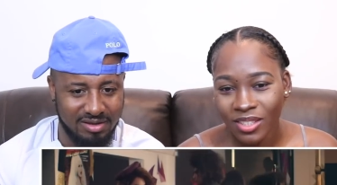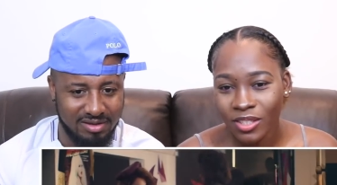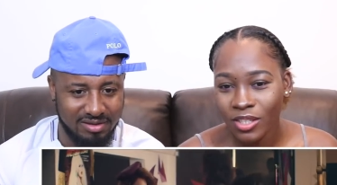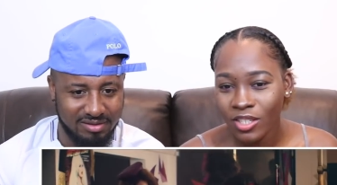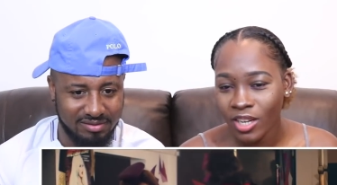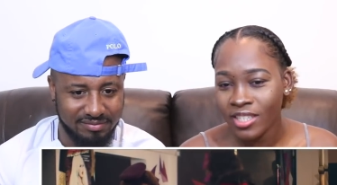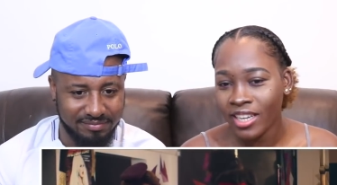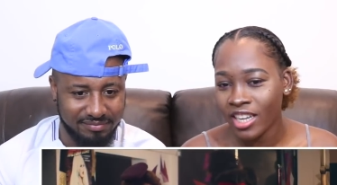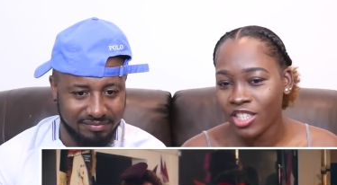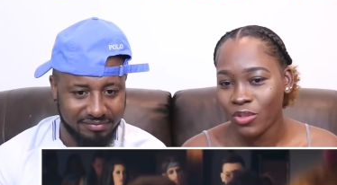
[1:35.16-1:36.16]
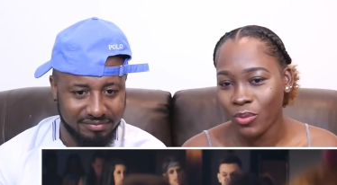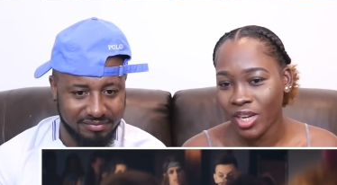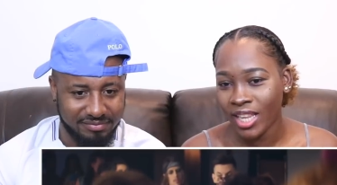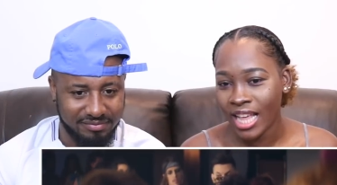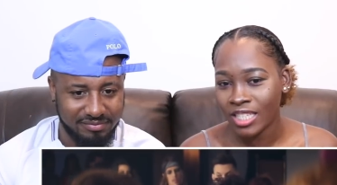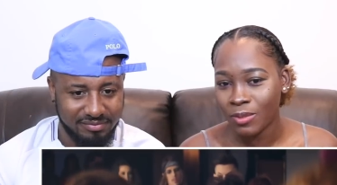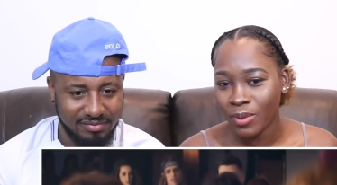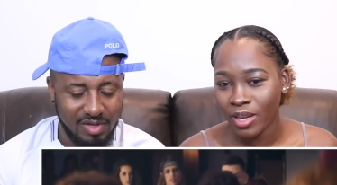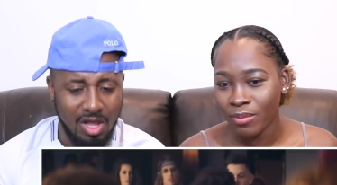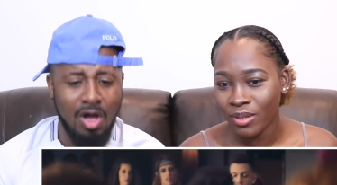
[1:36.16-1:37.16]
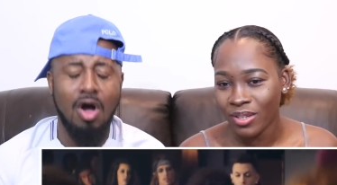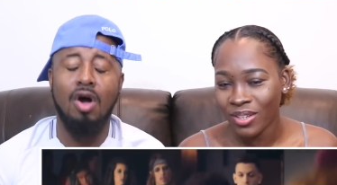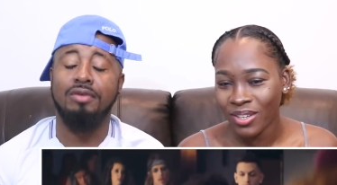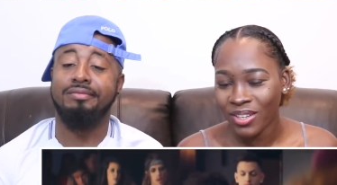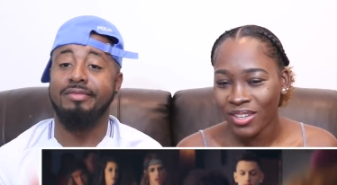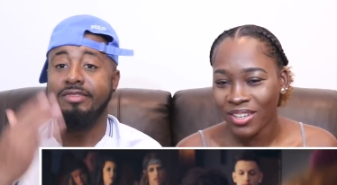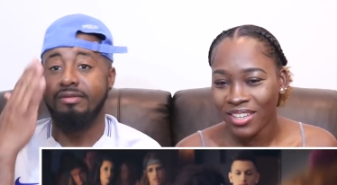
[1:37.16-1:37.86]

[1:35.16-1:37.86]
Speaker 1: It's not a ticket, it's 3 glasses, babe. Oh.